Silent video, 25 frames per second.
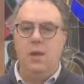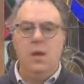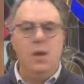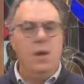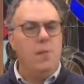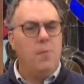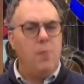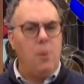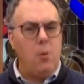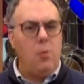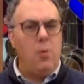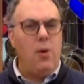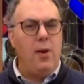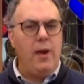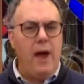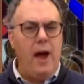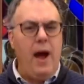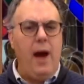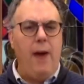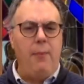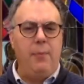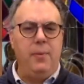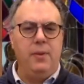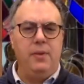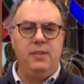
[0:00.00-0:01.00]
But what
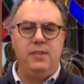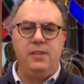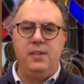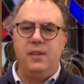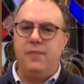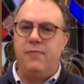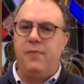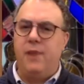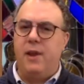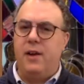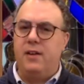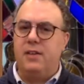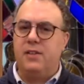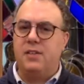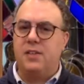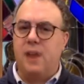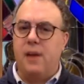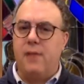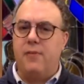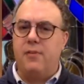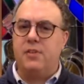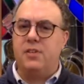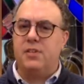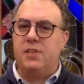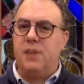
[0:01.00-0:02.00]
happens if I
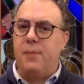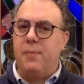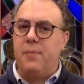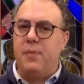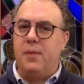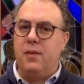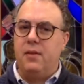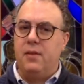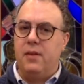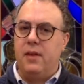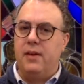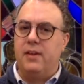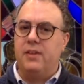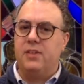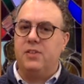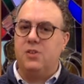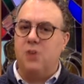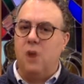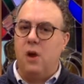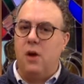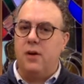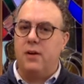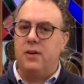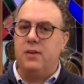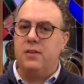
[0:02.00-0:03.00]
discover something that is
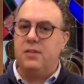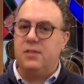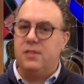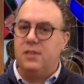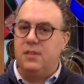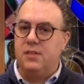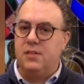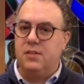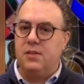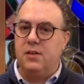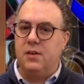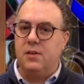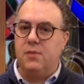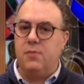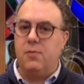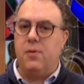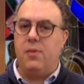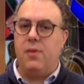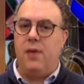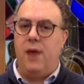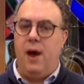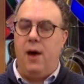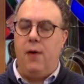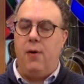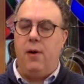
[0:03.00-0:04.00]
not consistent with
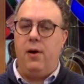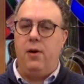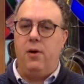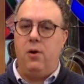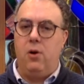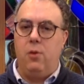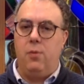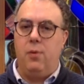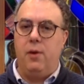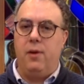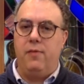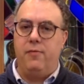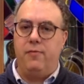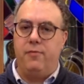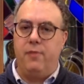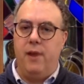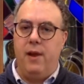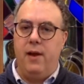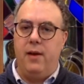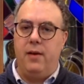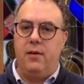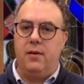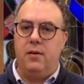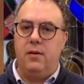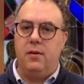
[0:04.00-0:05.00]
how I know my
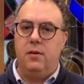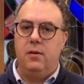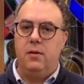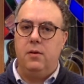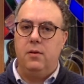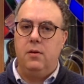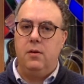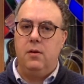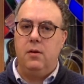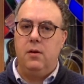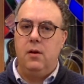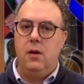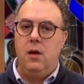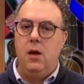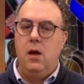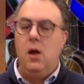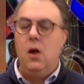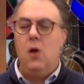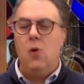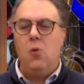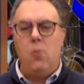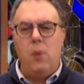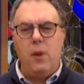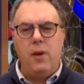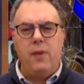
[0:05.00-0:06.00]
friend?
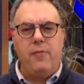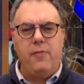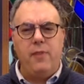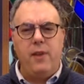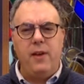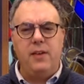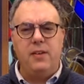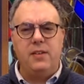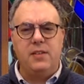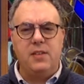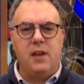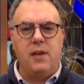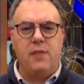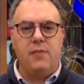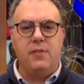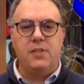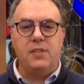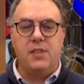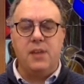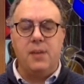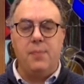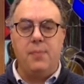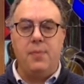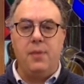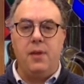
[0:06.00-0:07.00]
What if I discover
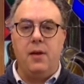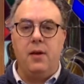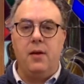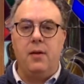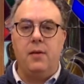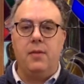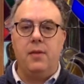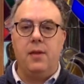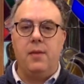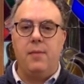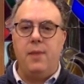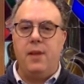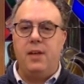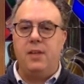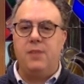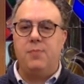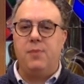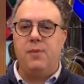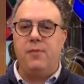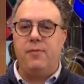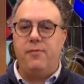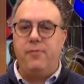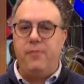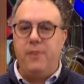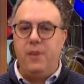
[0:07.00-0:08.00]
something that makes
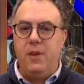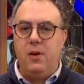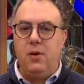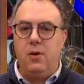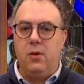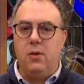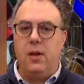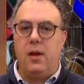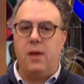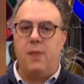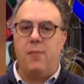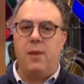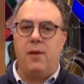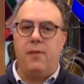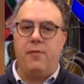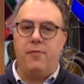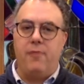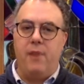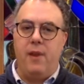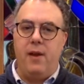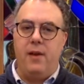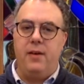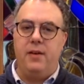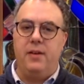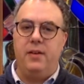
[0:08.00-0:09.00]
me feel like my
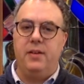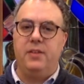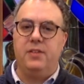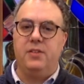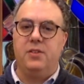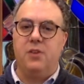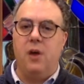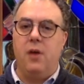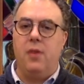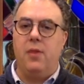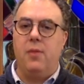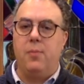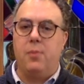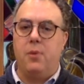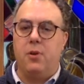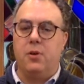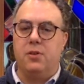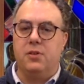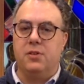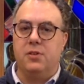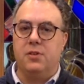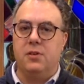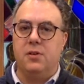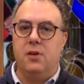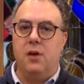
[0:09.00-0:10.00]
friend is not the
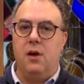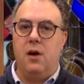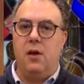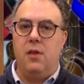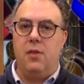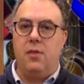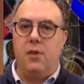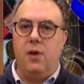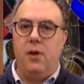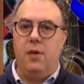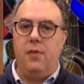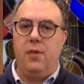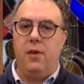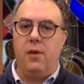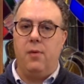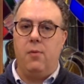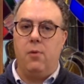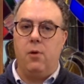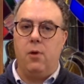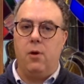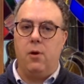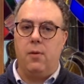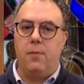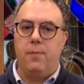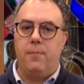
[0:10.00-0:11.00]
person I thought they
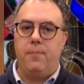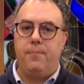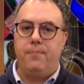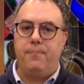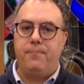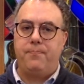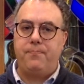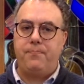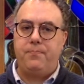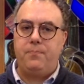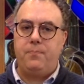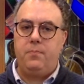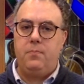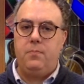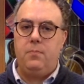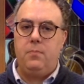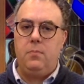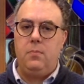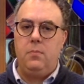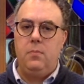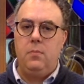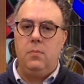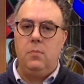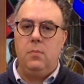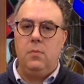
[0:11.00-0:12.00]

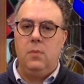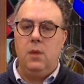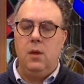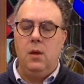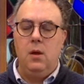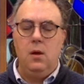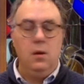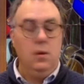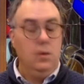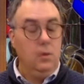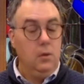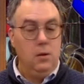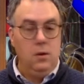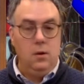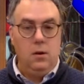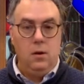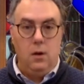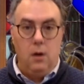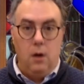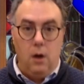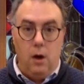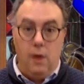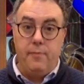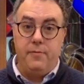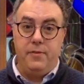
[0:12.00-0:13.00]
were?
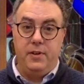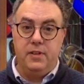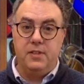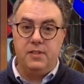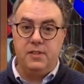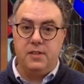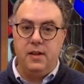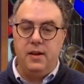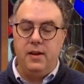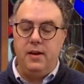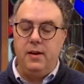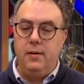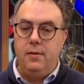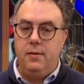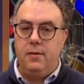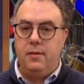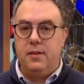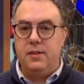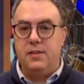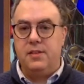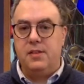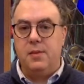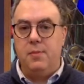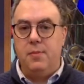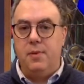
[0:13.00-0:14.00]
Obviously,
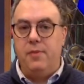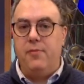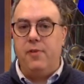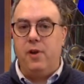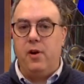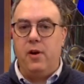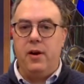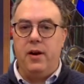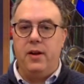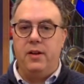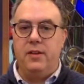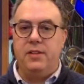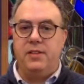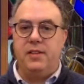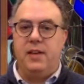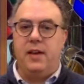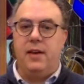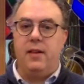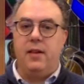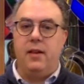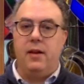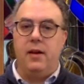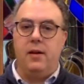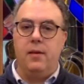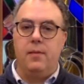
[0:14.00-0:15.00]
this can be very
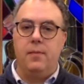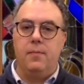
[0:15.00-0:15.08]
unsettling.